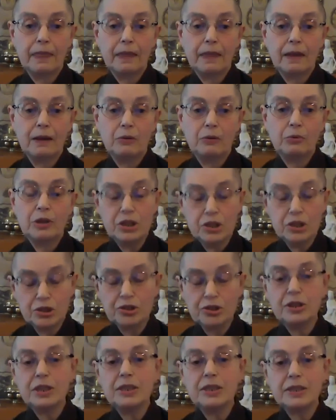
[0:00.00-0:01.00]
we just
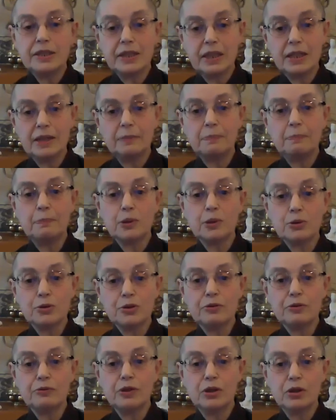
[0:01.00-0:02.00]
need to keep
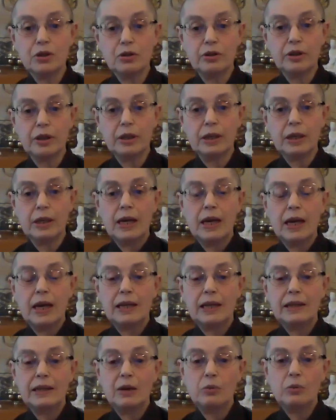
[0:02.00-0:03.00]
persevering,
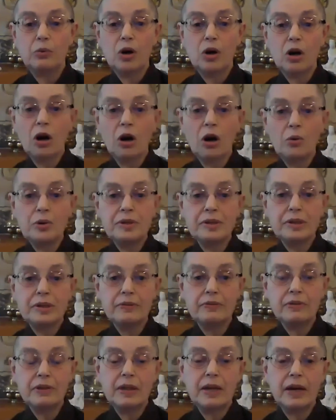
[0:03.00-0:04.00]
and that we're always
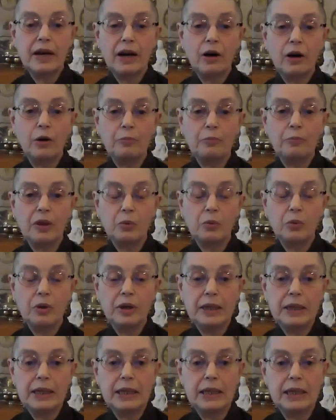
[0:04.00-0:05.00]
given the help that we
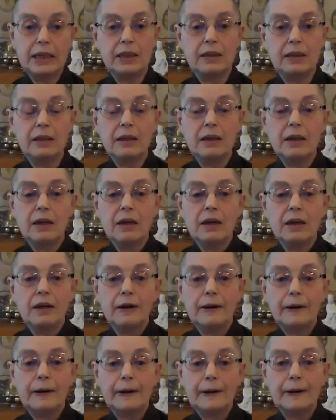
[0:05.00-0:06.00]
need
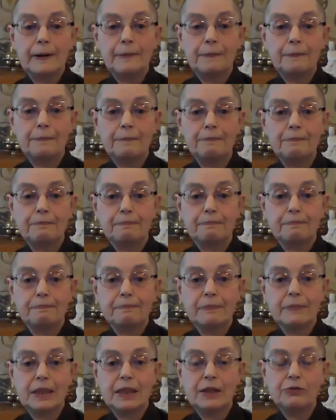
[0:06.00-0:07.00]

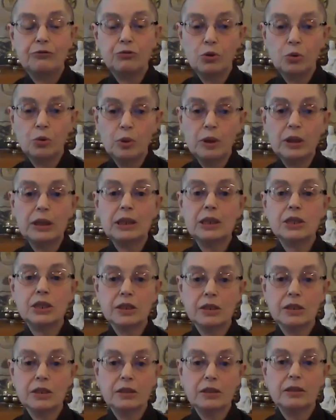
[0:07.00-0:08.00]
if we're willing
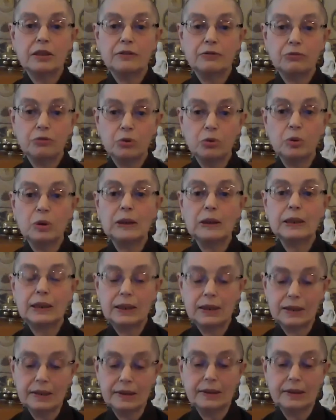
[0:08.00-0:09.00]
to
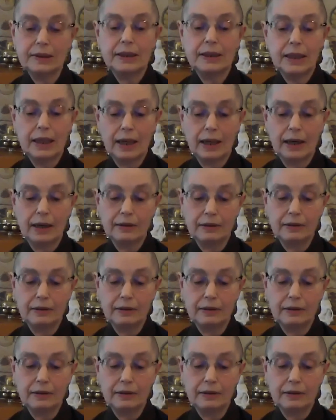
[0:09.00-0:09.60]
see that.